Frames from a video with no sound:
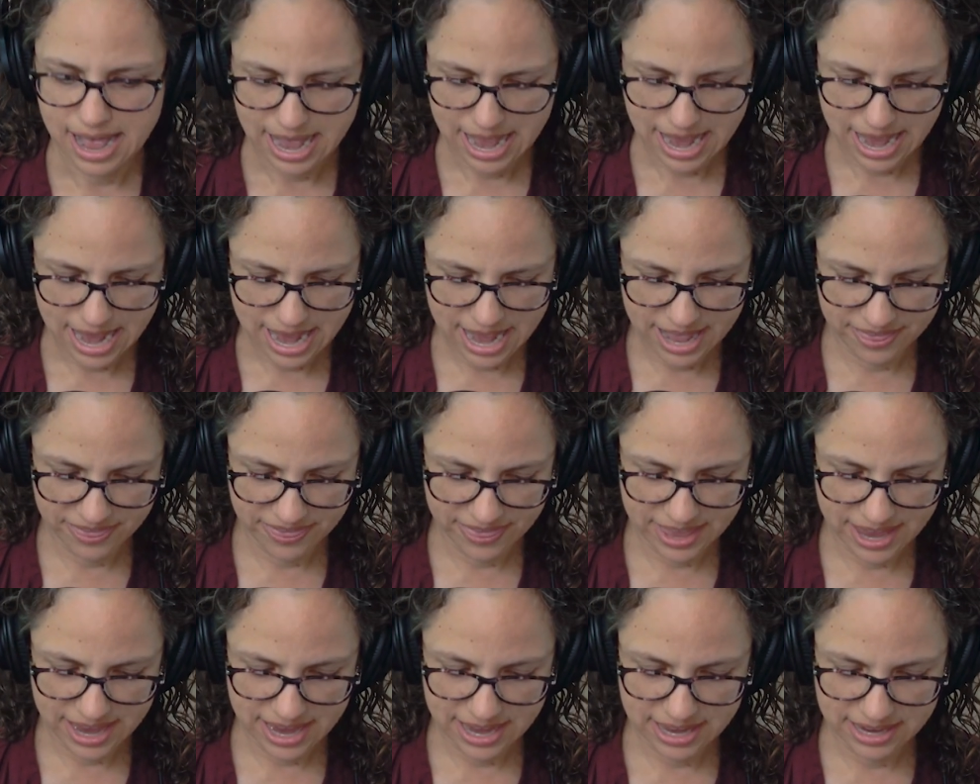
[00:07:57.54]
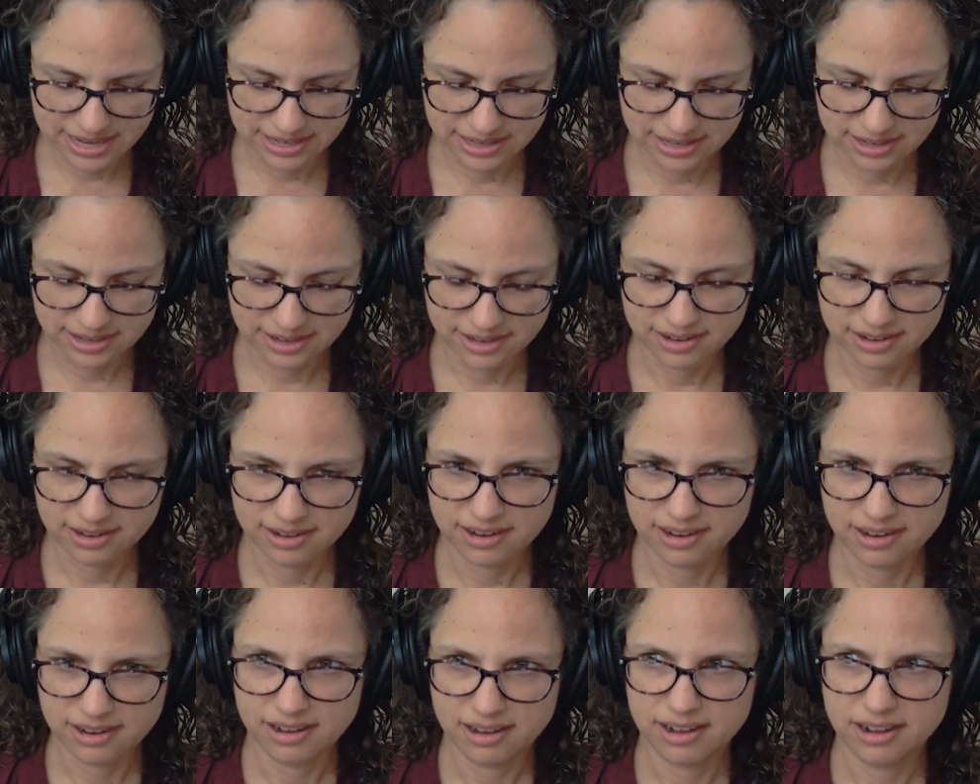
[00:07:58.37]
And then
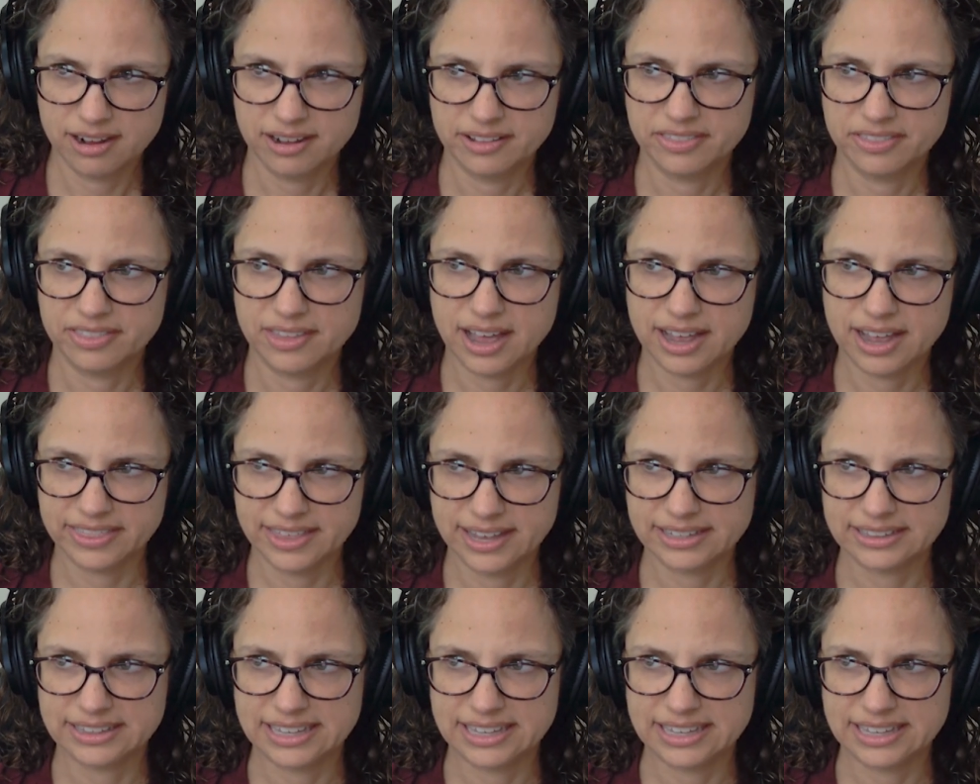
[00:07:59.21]
I think the